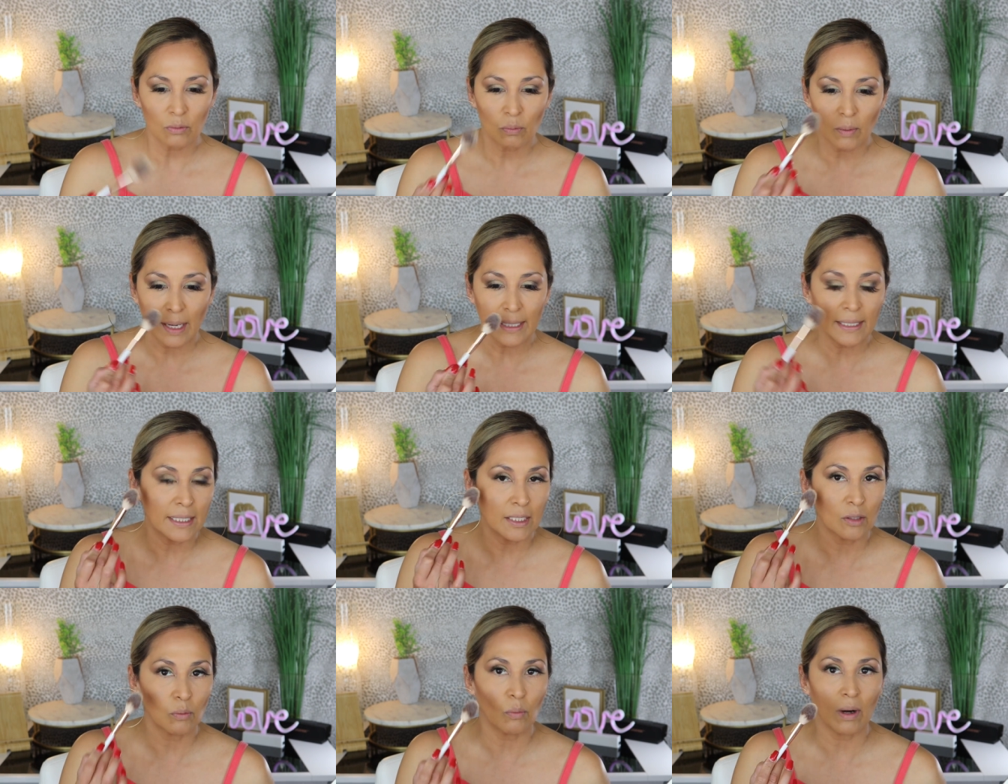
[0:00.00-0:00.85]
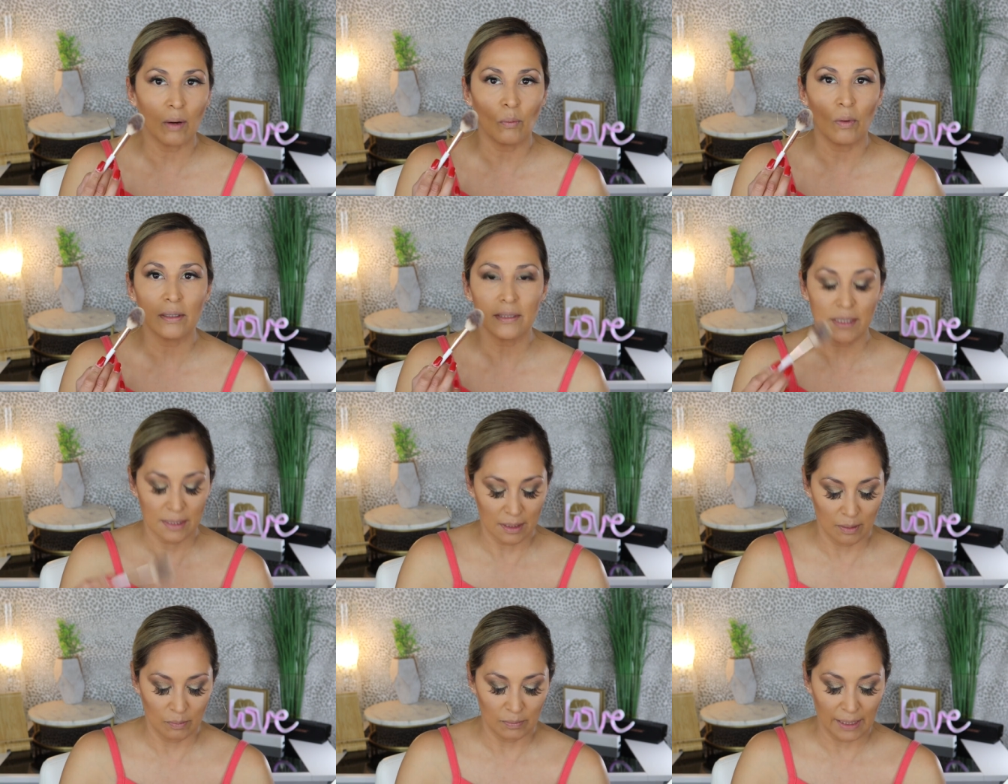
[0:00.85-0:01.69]
right here where I want
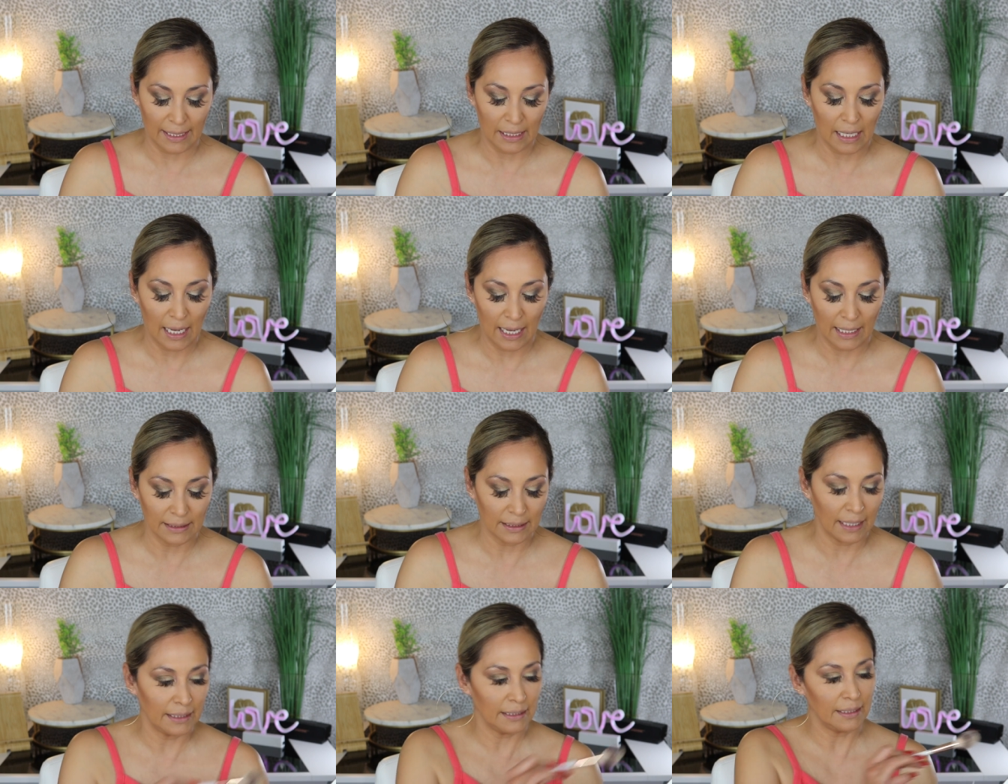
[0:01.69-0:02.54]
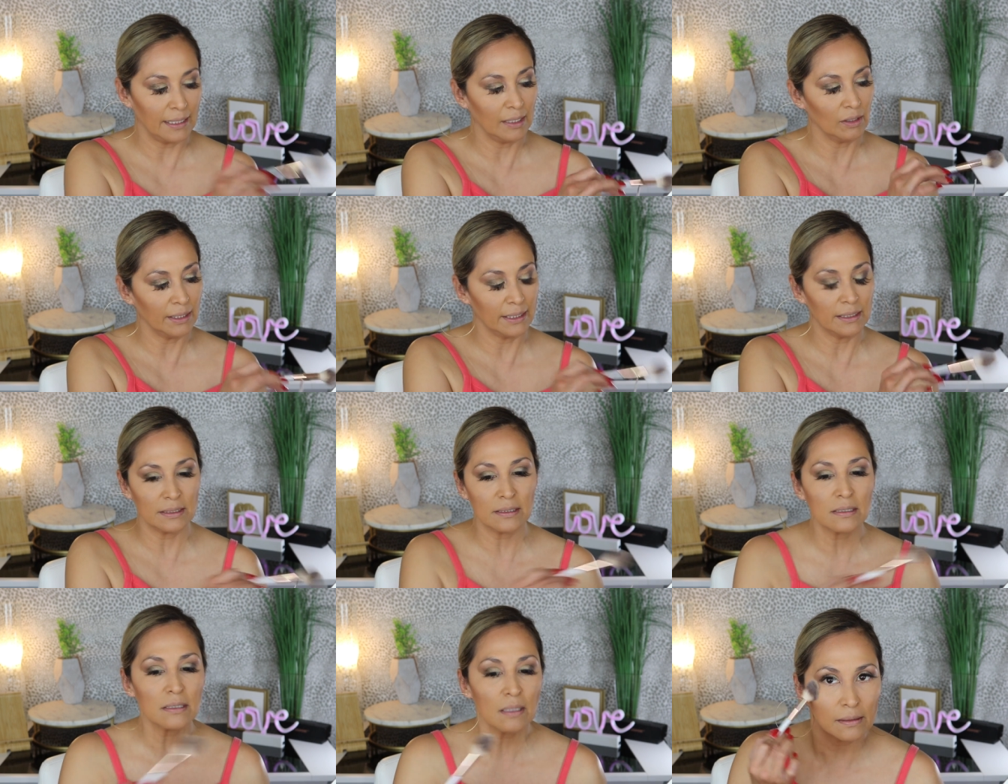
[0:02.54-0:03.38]
some like highlighted
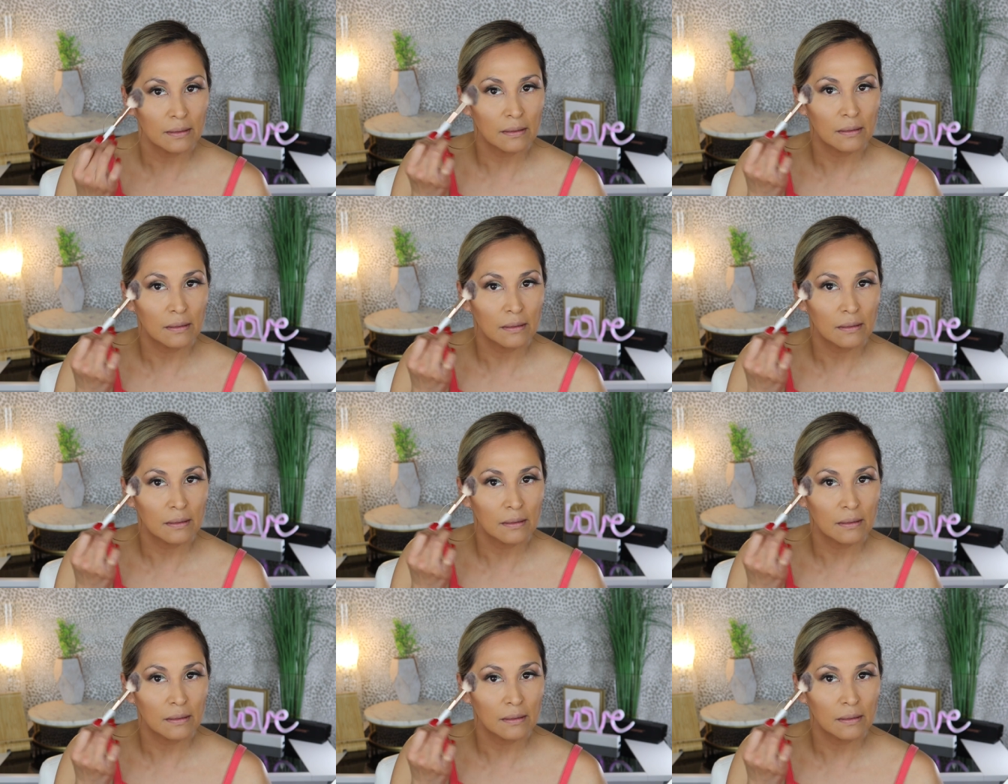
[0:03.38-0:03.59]
areas.